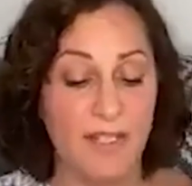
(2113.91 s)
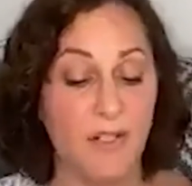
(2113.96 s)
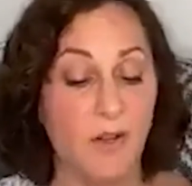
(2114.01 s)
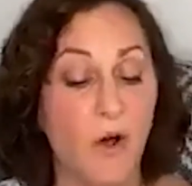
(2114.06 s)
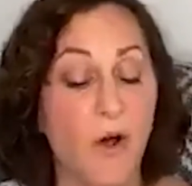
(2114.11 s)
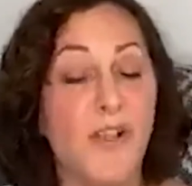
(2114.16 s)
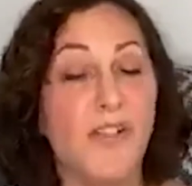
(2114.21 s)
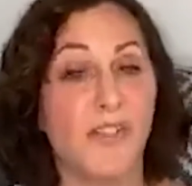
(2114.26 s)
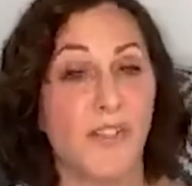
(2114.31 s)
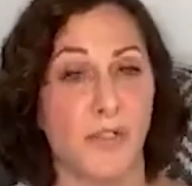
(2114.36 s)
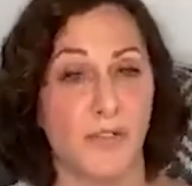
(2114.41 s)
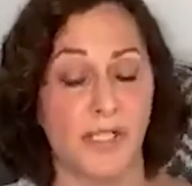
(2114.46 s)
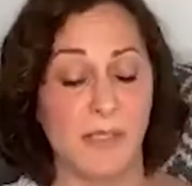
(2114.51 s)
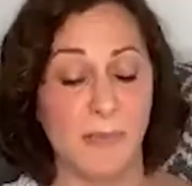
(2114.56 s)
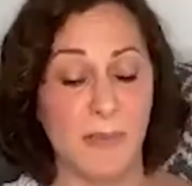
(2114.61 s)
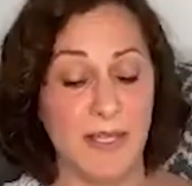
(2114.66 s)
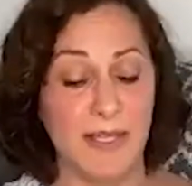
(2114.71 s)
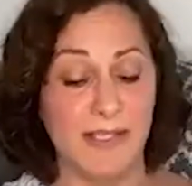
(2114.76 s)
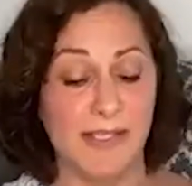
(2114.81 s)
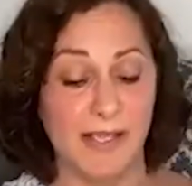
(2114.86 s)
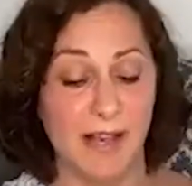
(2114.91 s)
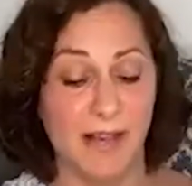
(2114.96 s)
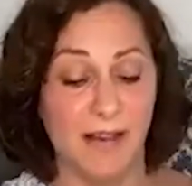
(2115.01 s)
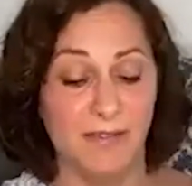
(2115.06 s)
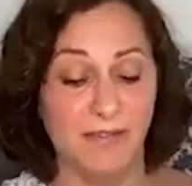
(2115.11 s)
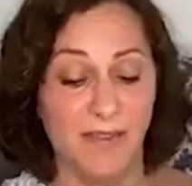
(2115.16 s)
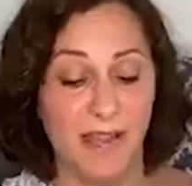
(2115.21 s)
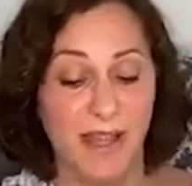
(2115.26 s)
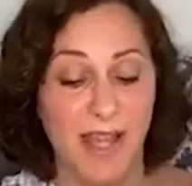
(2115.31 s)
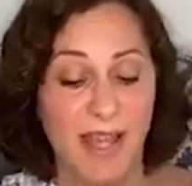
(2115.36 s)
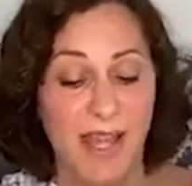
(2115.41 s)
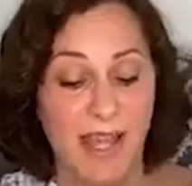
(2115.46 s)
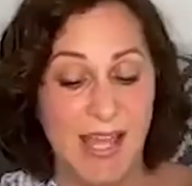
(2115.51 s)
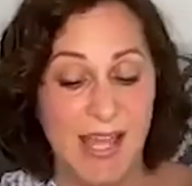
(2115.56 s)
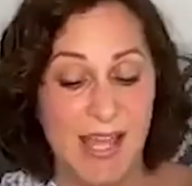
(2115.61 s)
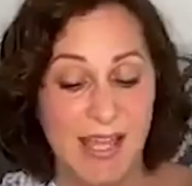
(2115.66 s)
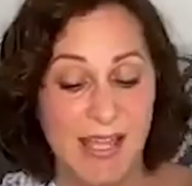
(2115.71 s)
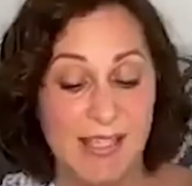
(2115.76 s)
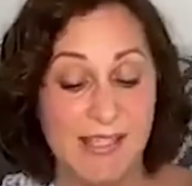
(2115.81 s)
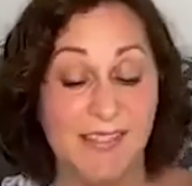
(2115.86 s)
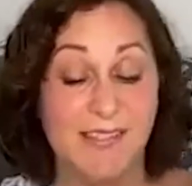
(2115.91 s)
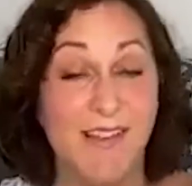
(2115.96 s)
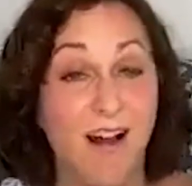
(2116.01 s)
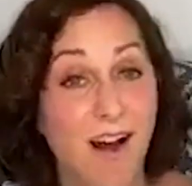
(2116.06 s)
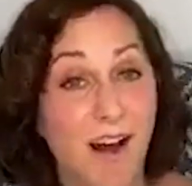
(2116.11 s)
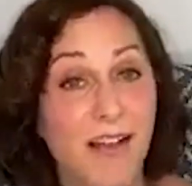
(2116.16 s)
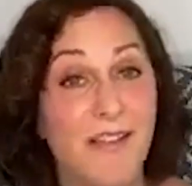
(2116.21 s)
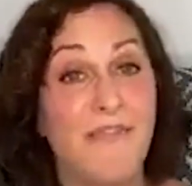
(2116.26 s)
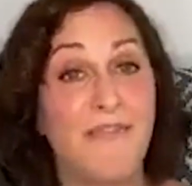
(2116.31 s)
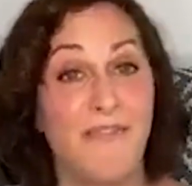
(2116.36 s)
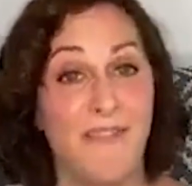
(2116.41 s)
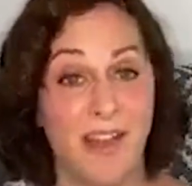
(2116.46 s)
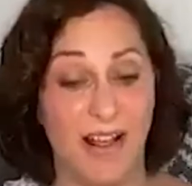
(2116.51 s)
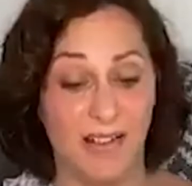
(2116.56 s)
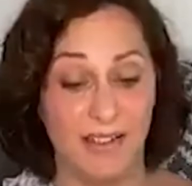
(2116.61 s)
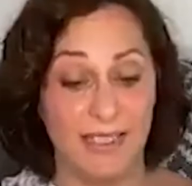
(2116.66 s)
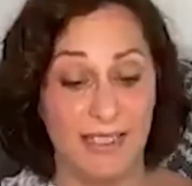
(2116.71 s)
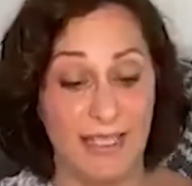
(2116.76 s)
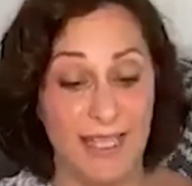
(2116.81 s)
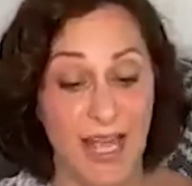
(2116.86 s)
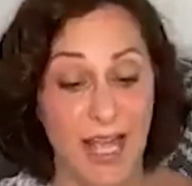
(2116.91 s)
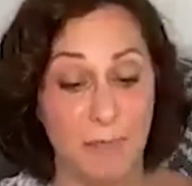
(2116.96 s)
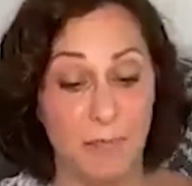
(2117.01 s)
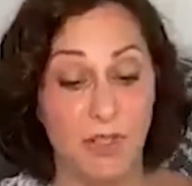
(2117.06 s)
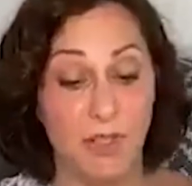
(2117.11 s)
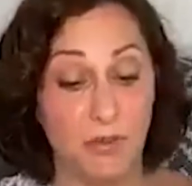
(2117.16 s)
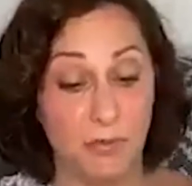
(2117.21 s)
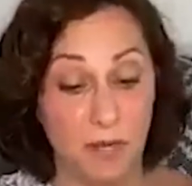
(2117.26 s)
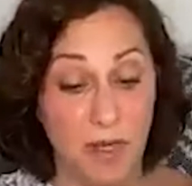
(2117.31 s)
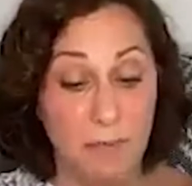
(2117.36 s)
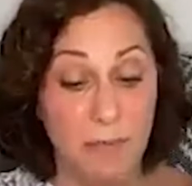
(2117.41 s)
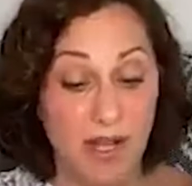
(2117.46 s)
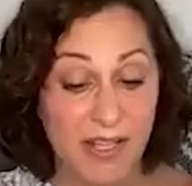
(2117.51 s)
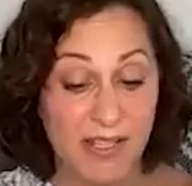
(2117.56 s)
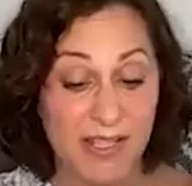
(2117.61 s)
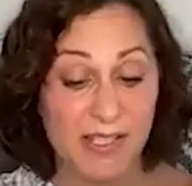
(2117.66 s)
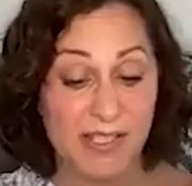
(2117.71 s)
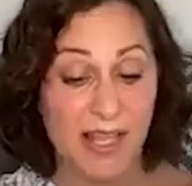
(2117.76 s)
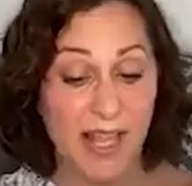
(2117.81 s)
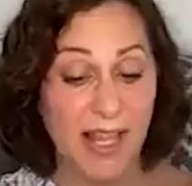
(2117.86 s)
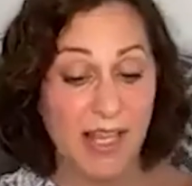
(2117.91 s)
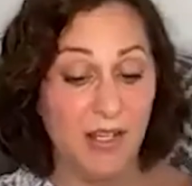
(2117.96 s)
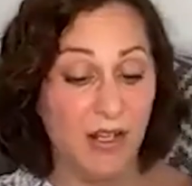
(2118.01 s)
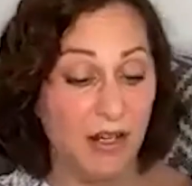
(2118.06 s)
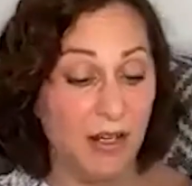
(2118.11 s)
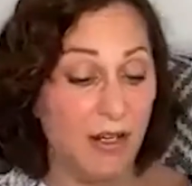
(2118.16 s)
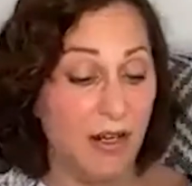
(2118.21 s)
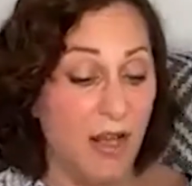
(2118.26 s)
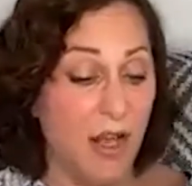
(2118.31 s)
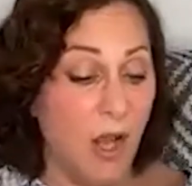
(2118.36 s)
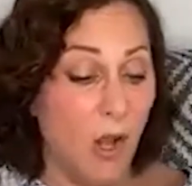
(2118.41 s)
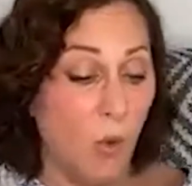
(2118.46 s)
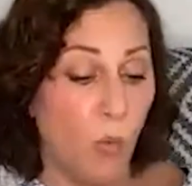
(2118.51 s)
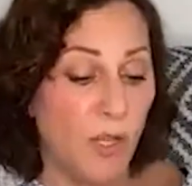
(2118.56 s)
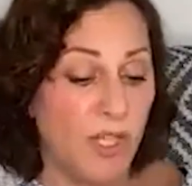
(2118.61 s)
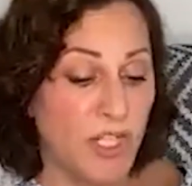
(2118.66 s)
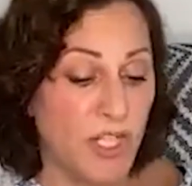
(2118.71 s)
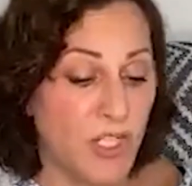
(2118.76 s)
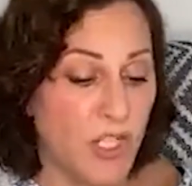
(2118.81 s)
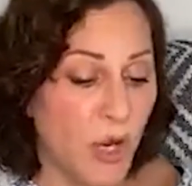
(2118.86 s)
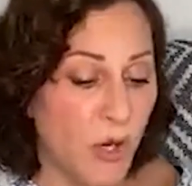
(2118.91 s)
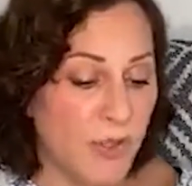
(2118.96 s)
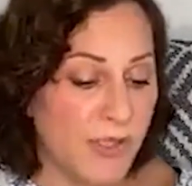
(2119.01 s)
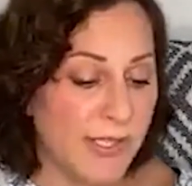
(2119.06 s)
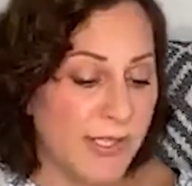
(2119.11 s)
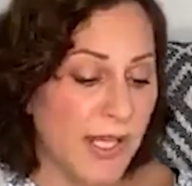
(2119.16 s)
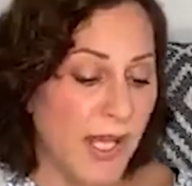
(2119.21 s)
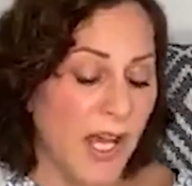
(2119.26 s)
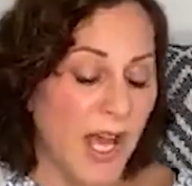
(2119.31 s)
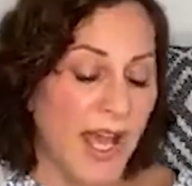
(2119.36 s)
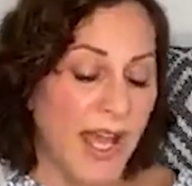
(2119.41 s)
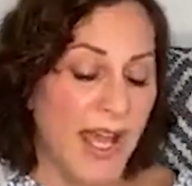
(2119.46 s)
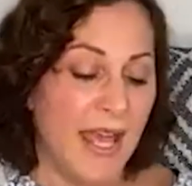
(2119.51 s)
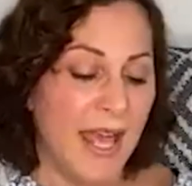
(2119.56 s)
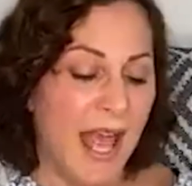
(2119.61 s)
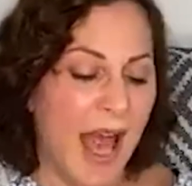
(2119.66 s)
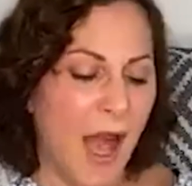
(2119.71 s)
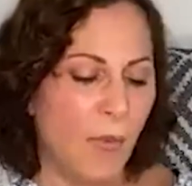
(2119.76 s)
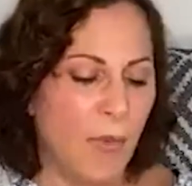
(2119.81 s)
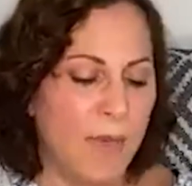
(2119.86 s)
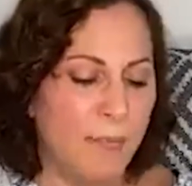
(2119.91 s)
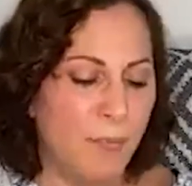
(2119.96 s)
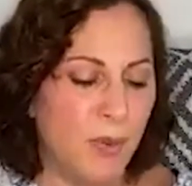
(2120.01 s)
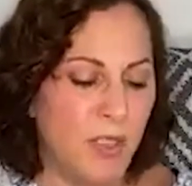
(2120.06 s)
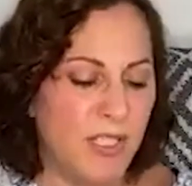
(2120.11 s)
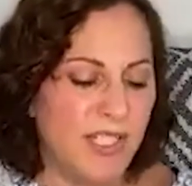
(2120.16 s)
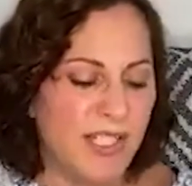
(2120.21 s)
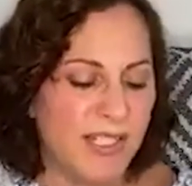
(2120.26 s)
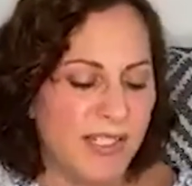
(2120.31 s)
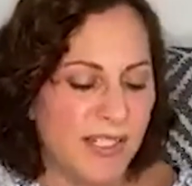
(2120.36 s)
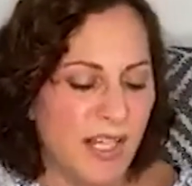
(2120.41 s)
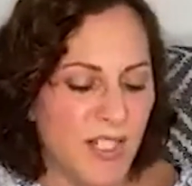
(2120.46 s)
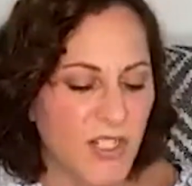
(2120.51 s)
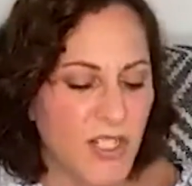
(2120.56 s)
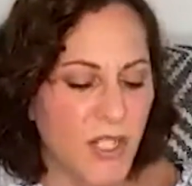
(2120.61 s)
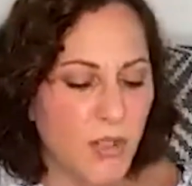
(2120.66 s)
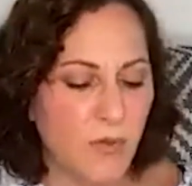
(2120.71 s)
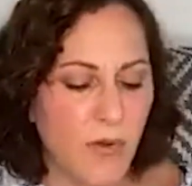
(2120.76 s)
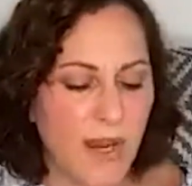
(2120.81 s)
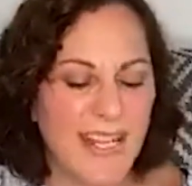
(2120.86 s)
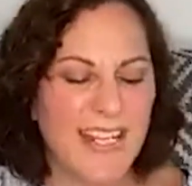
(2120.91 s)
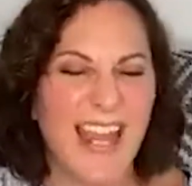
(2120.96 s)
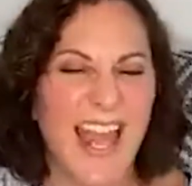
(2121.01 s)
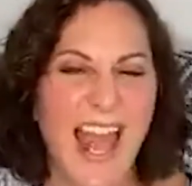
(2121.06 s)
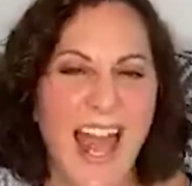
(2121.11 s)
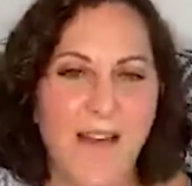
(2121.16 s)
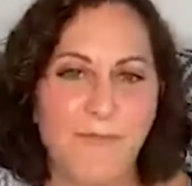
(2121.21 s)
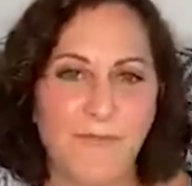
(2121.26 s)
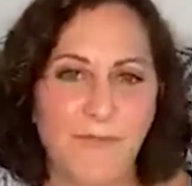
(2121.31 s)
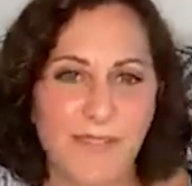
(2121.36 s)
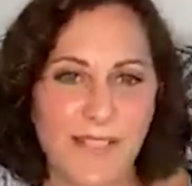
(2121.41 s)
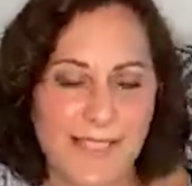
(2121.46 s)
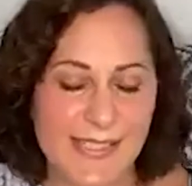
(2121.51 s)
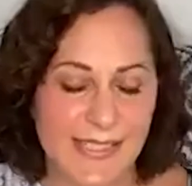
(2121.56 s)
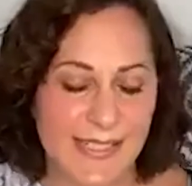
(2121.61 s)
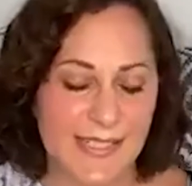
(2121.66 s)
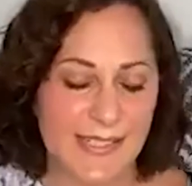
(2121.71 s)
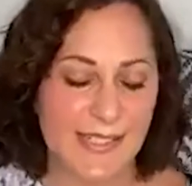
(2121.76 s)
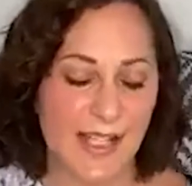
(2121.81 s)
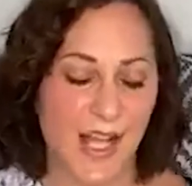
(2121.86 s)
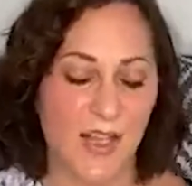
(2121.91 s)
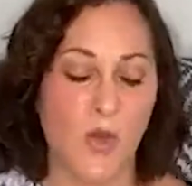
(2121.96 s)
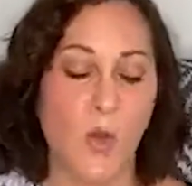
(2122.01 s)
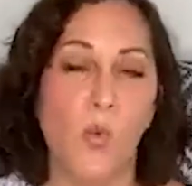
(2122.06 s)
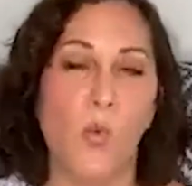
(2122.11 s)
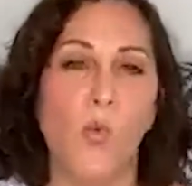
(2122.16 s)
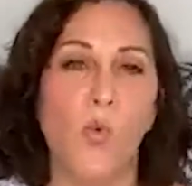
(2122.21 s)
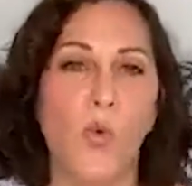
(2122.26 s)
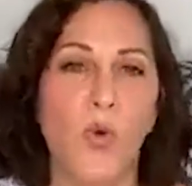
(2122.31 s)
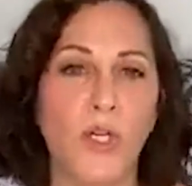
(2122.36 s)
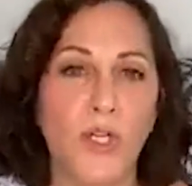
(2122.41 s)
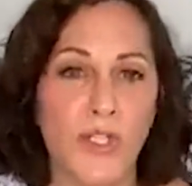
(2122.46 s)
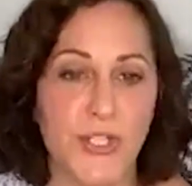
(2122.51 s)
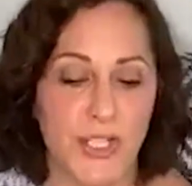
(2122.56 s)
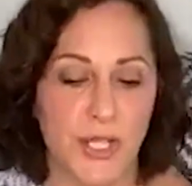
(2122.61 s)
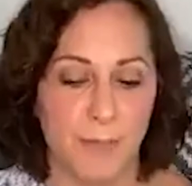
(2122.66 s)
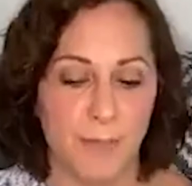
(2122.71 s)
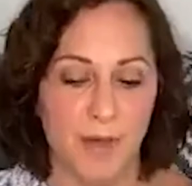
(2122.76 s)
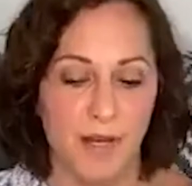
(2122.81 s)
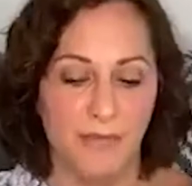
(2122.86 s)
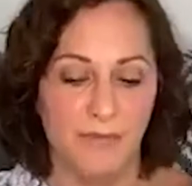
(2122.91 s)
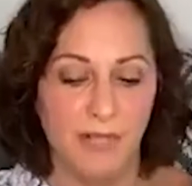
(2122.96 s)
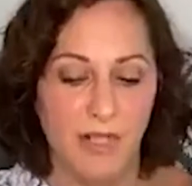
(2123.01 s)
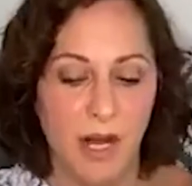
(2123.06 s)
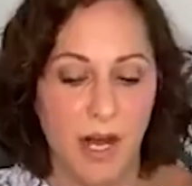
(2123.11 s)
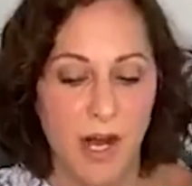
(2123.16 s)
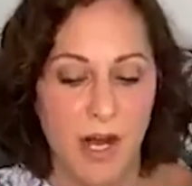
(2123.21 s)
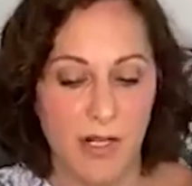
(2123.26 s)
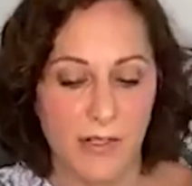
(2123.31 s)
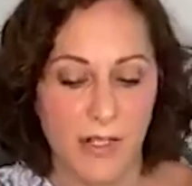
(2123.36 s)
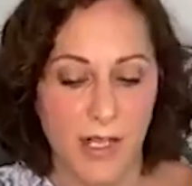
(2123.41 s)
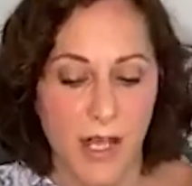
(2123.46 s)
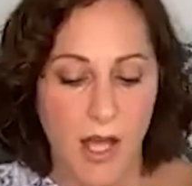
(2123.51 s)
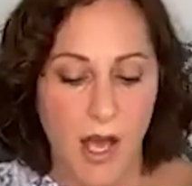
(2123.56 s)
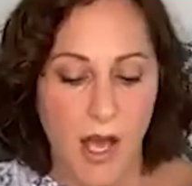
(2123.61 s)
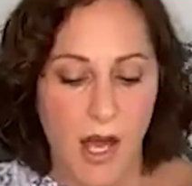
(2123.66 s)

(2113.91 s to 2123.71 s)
But it also speaks of his non-failed attempt 3 months later, which shows how he puts such a great emphasis on the worship of God.